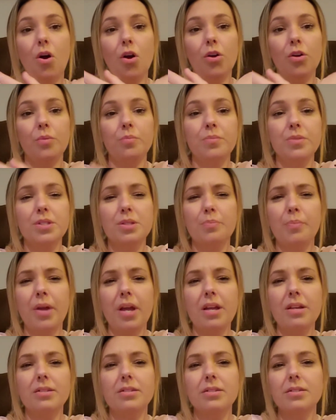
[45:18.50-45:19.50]
arm
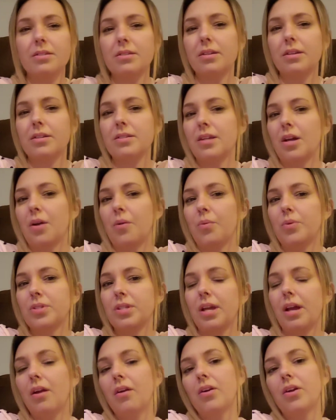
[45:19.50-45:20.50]
space because I was
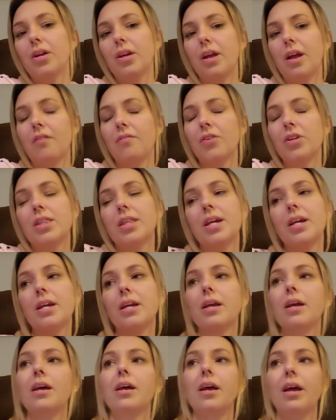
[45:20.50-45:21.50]
carrying
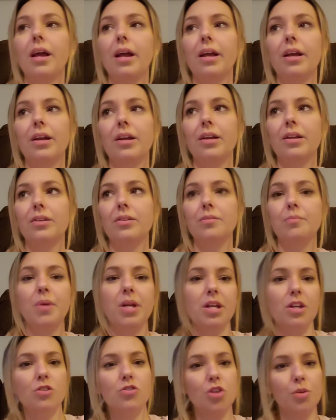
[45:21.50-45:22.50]
everything and
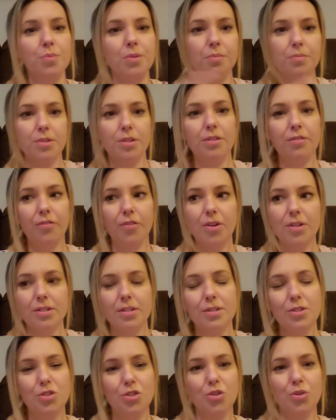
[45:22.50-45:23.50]
making trips up to the
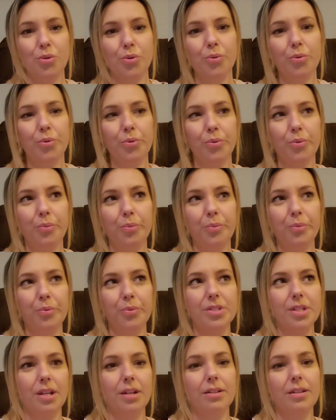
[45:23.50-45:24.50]
front to
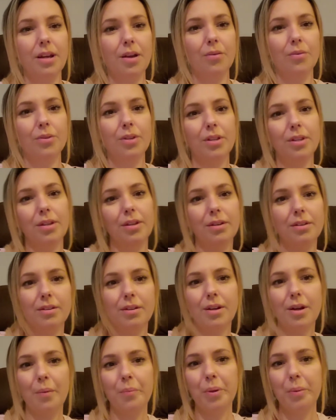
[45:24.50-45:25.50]
set it down and
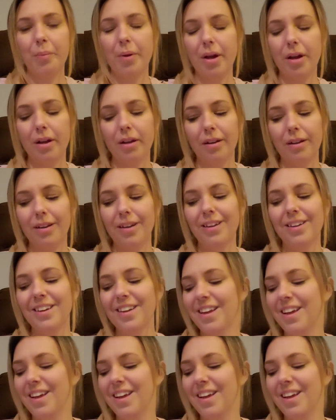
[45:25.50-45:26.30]
then coming back.